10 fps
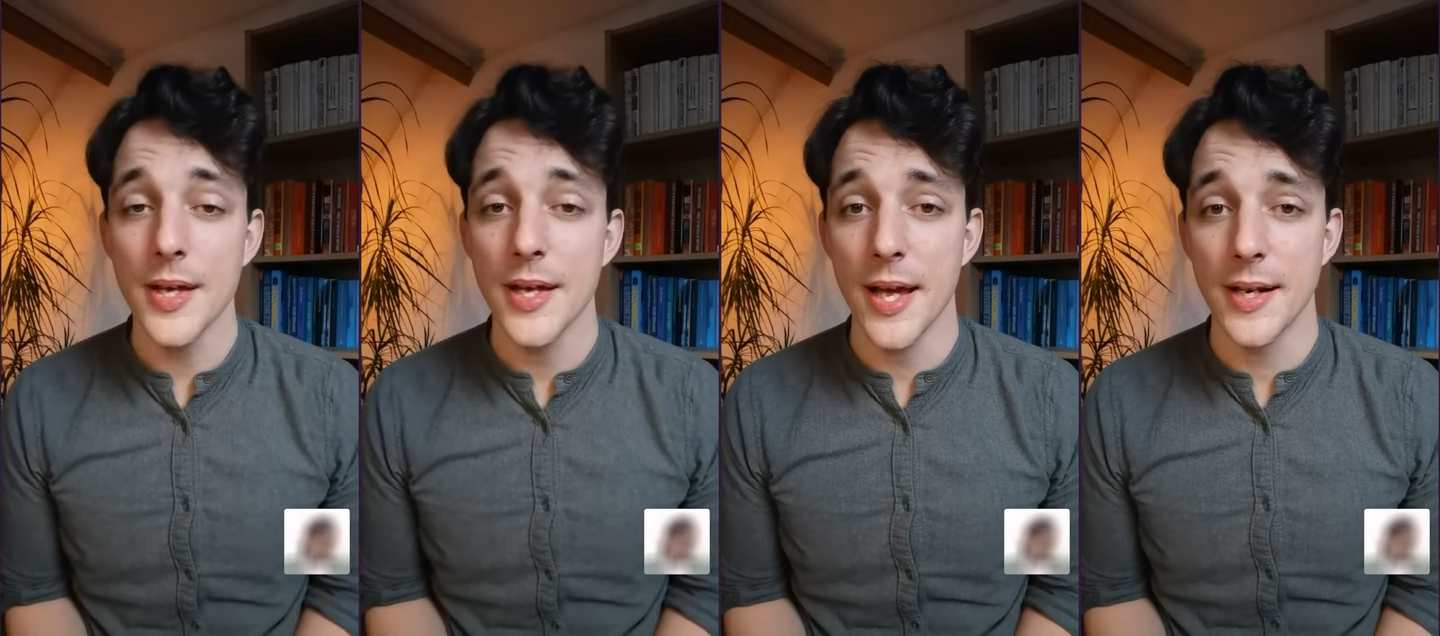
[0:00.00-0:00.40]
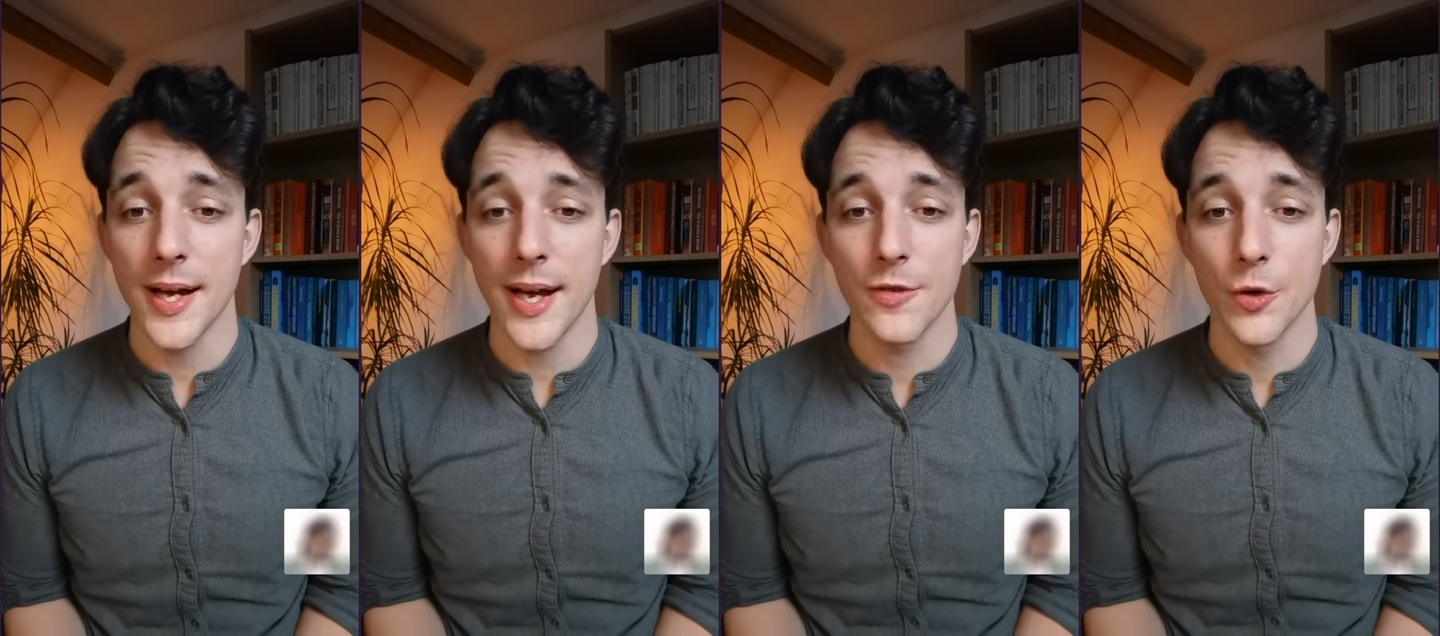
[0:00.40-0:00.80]
And
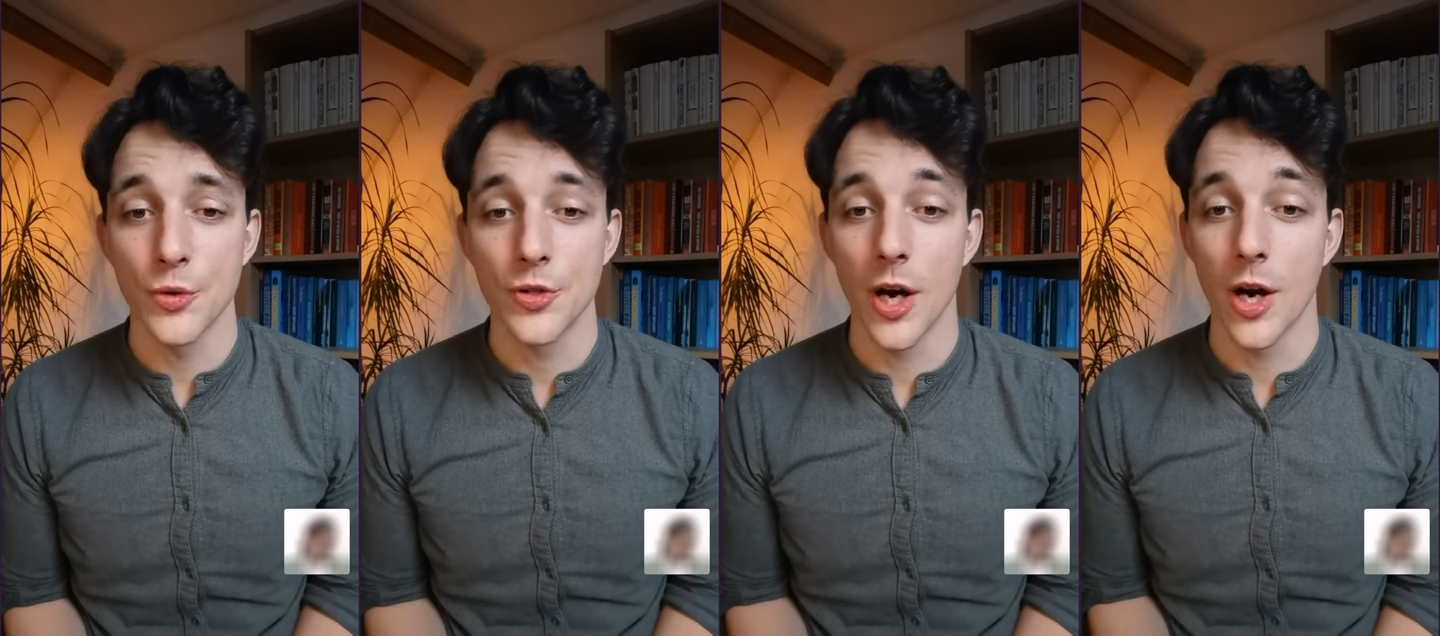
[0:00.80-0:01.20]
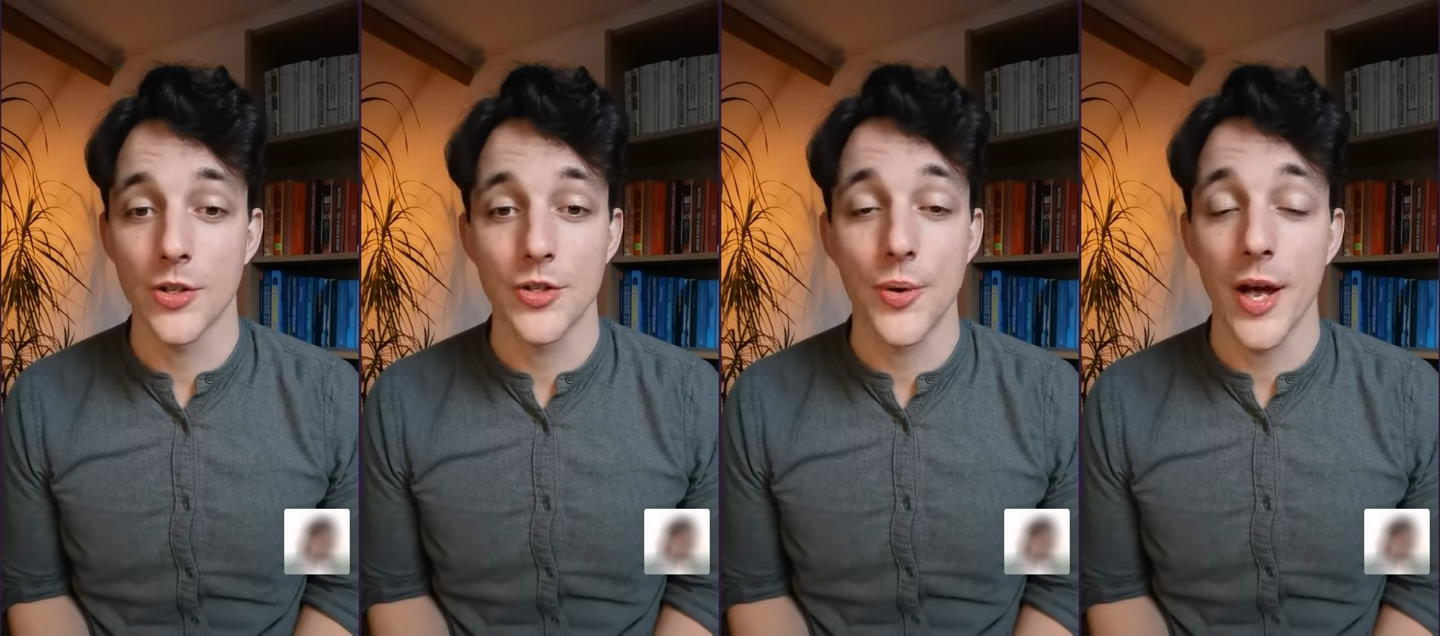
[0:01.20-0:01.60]
have you talked
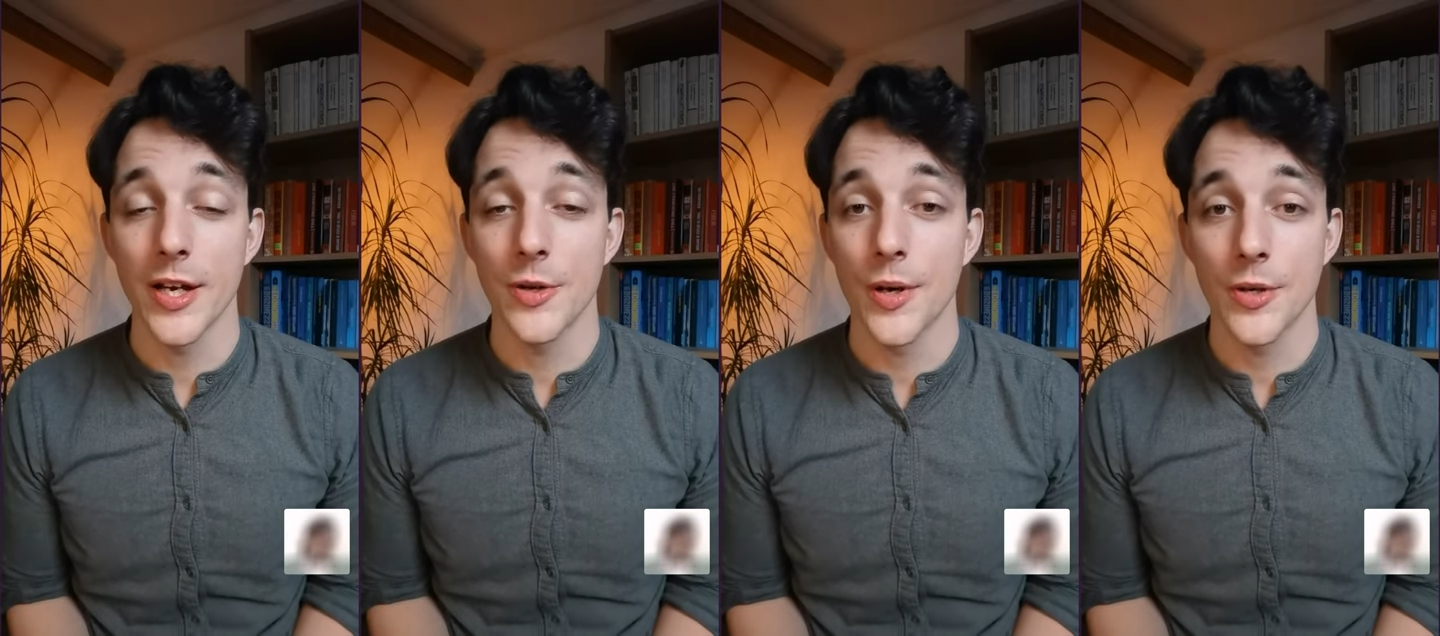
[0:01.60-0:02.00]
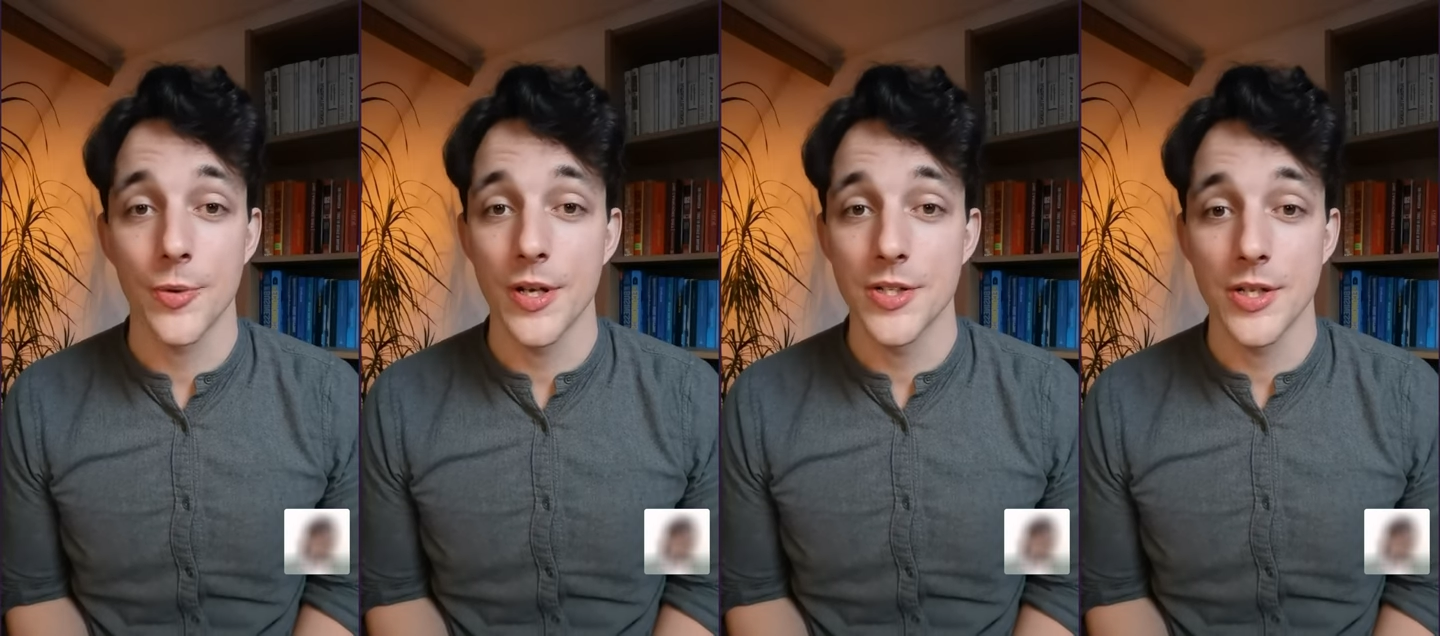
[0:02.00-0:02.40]
to anyone
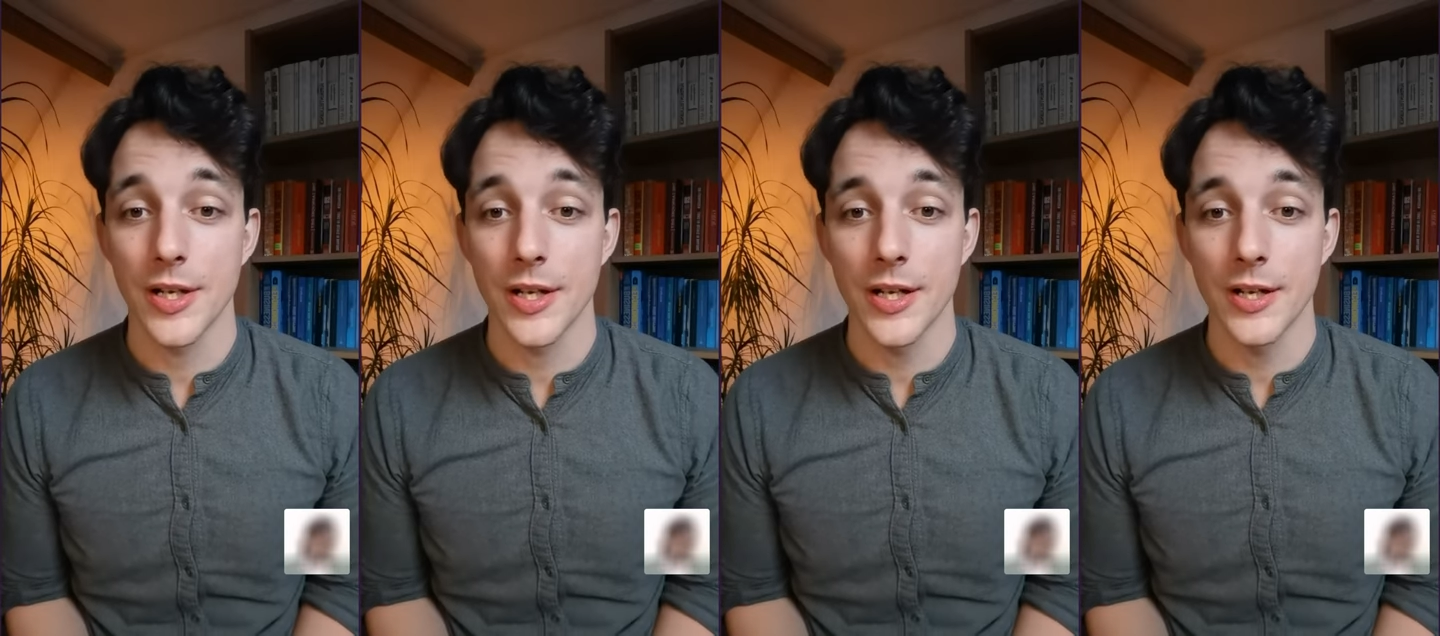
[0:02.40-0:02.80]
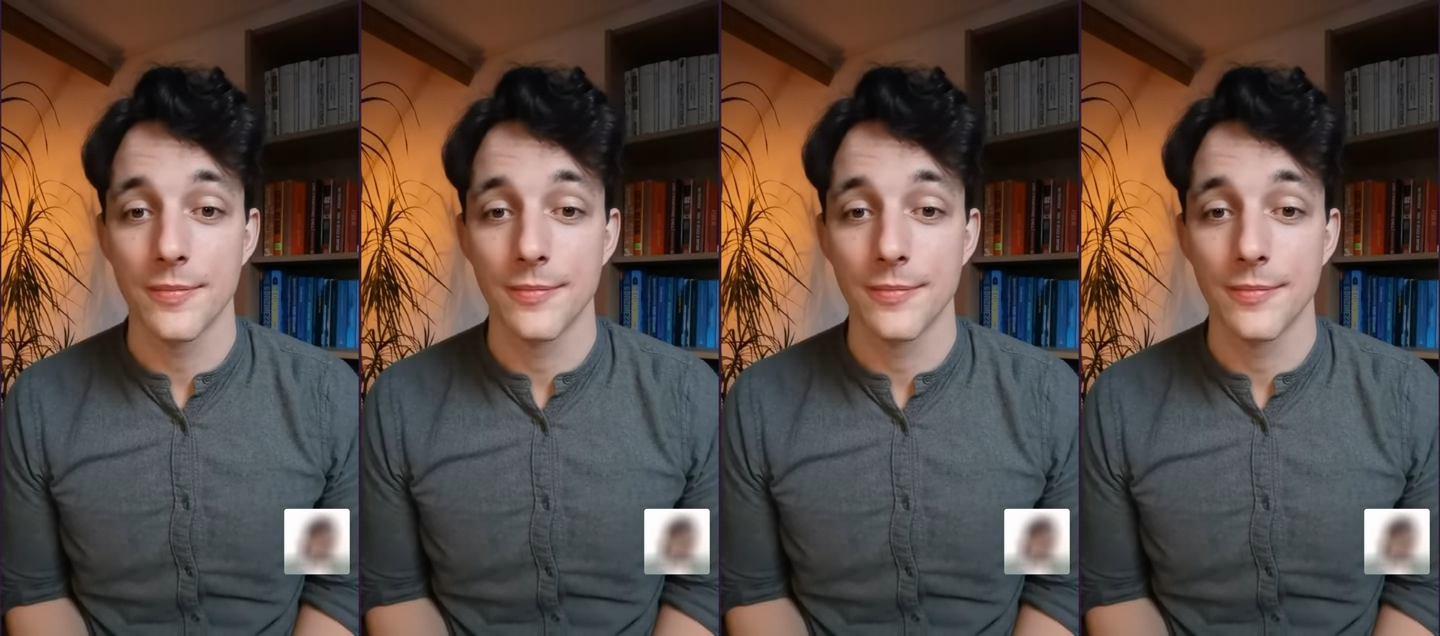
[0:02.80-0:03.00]
recently?